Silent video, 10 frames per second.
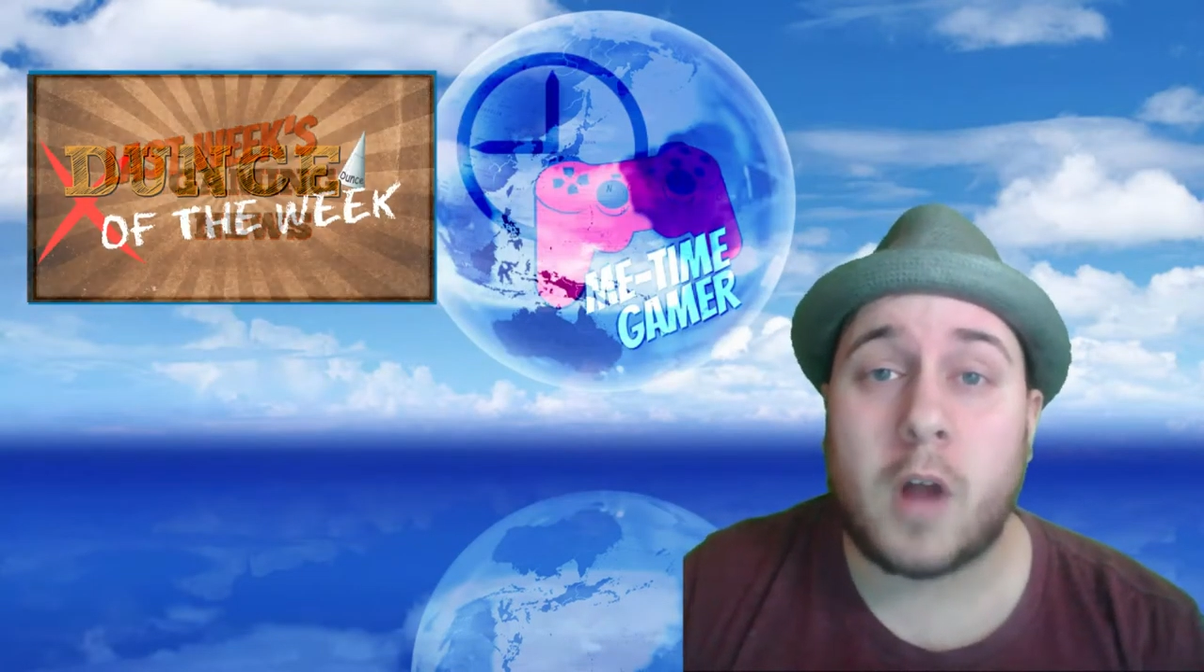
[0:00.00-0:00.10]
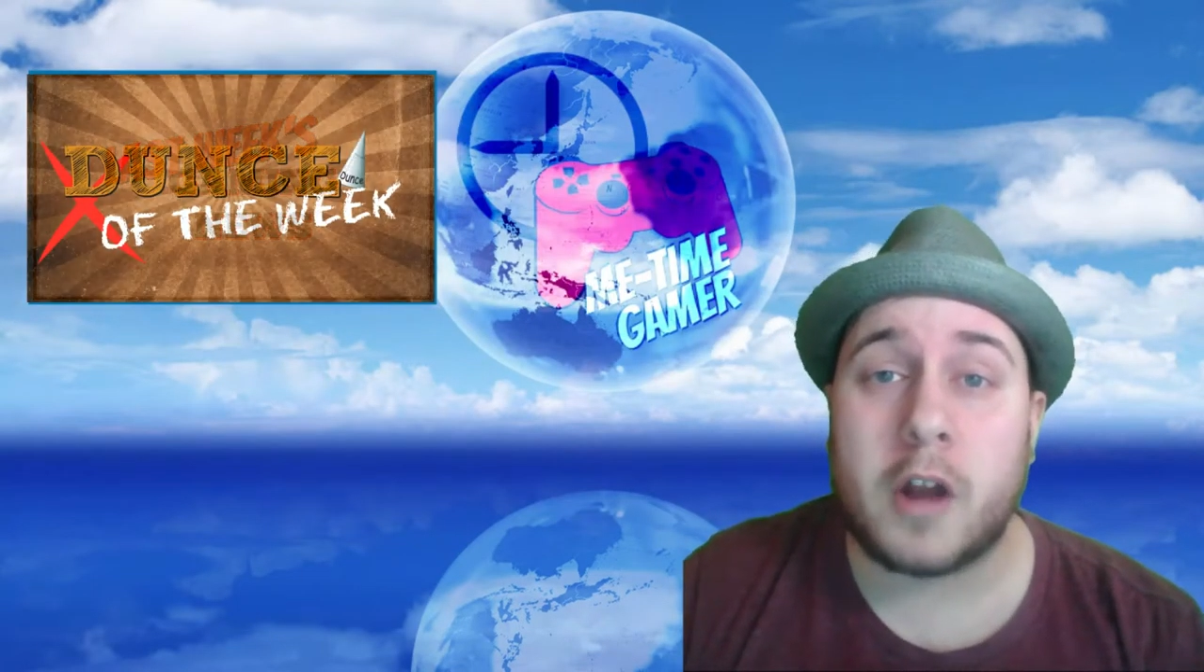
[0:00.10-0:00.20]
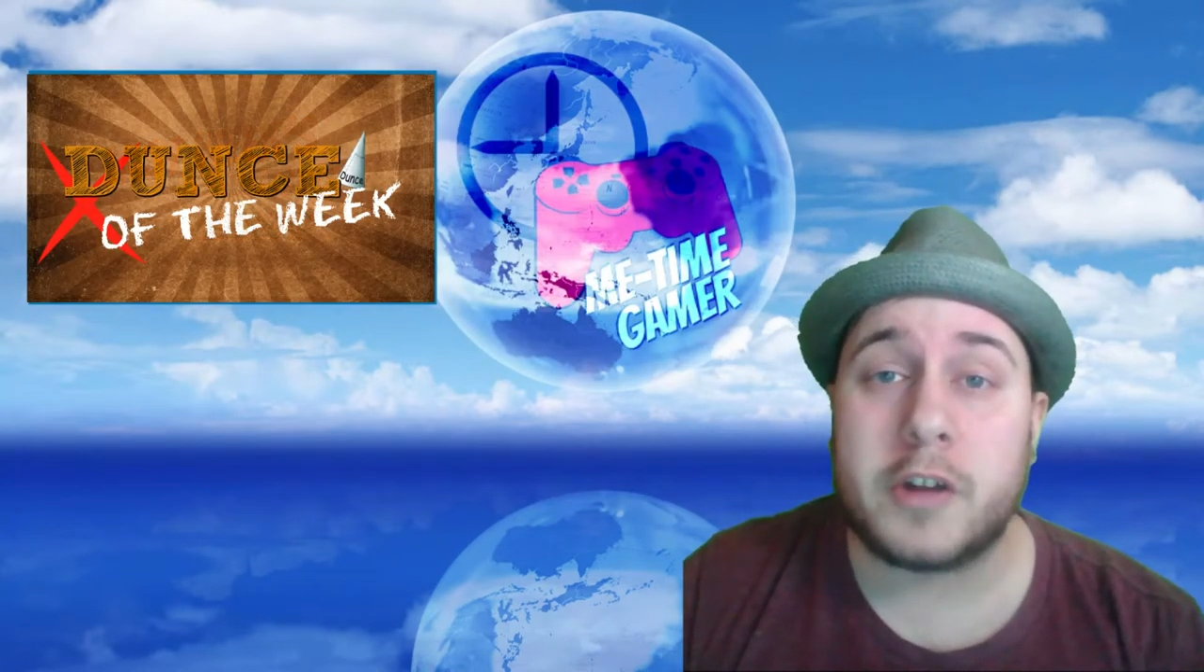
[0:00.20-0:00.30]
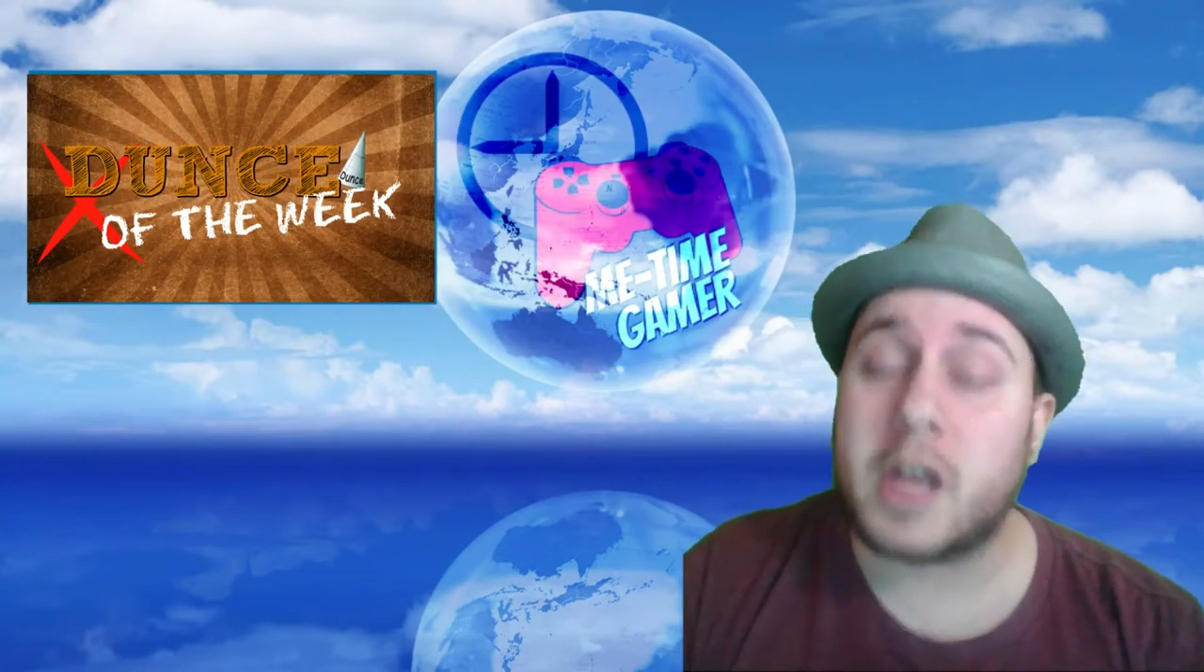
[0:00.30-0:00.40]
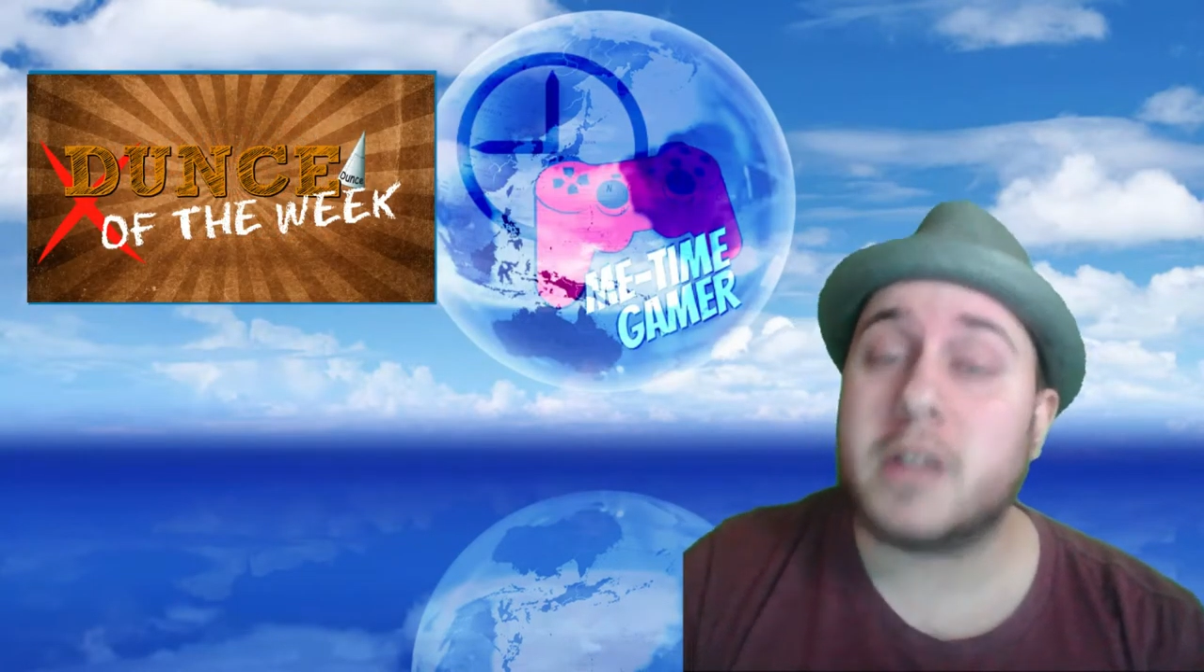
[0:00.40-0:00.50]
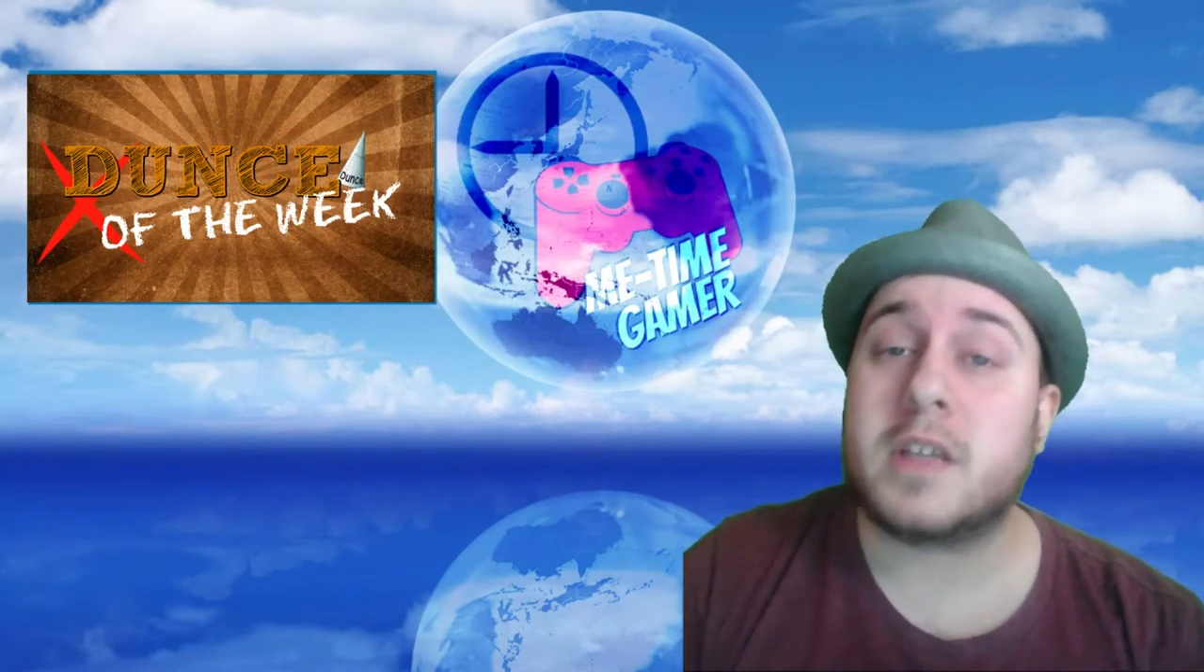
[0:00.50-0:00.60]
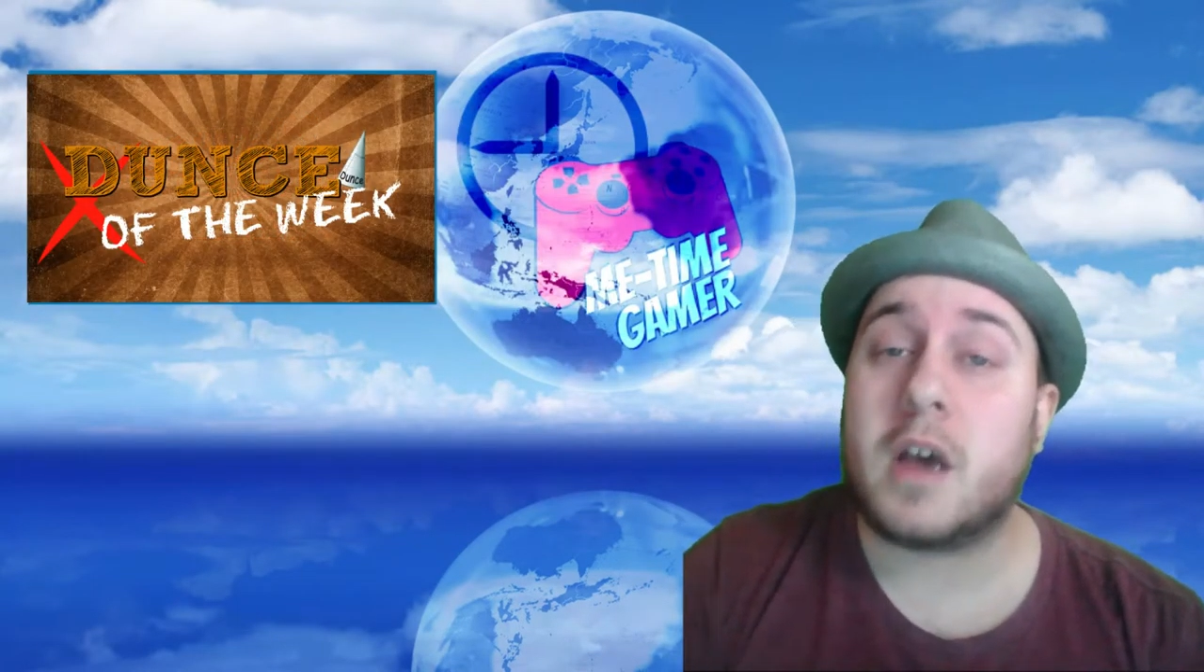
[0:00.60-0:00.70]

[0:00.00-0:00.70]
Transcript: our dunce